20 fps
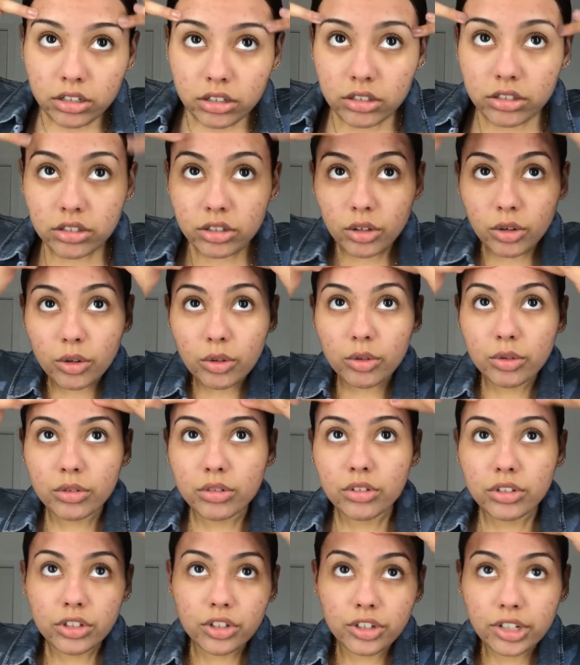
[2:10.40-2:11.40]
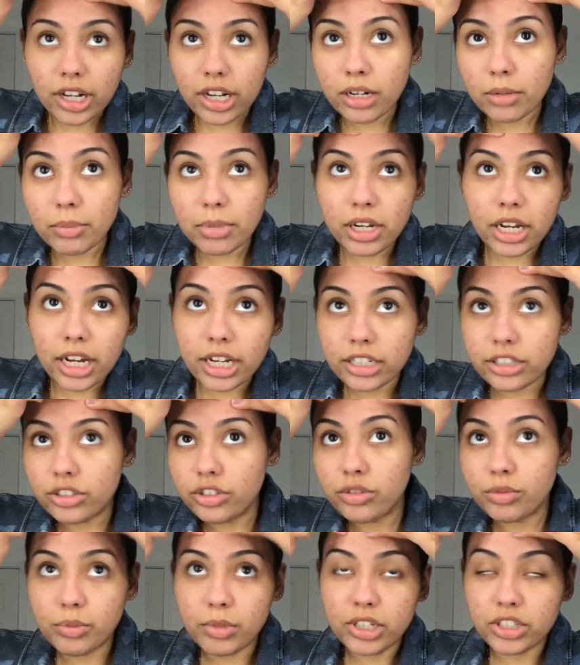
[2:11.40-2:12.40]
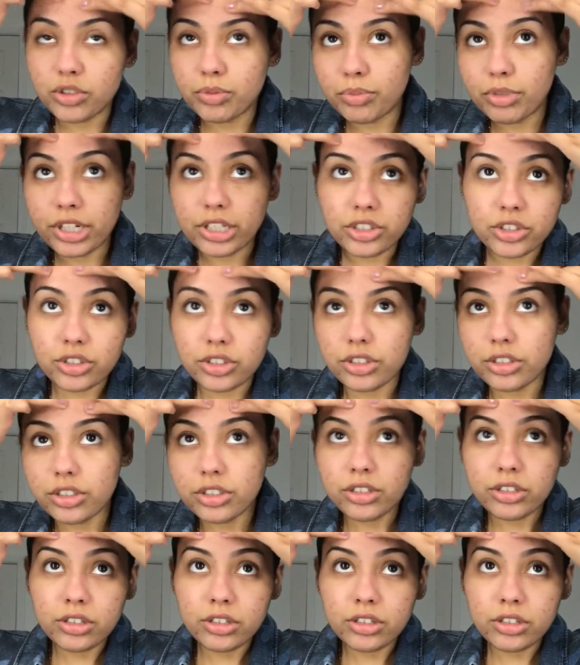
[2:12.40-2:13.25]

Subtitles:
so you're not applying too much pressure.